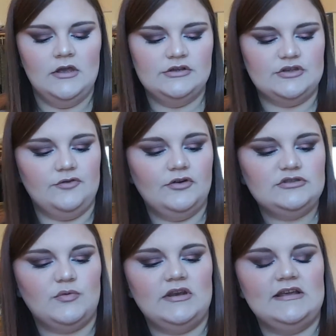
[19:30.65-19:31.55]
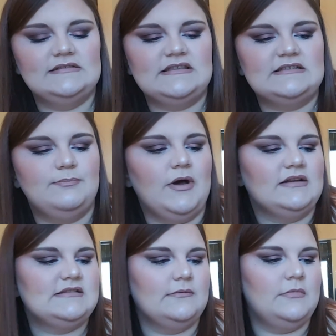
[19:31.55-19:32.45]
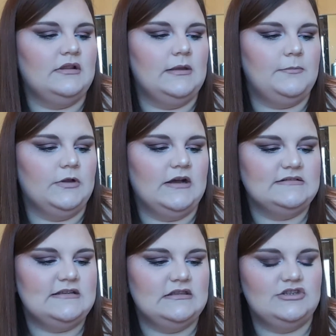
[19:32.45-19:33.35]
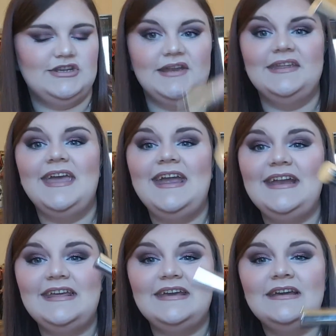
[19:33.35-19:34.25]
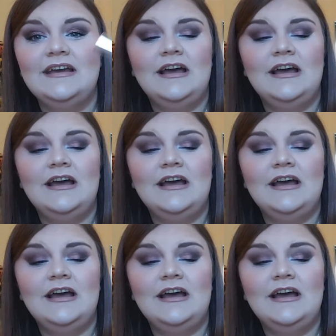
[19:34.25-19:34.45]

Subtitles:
So the first one is this Buxom lip gloss in the shade Katie.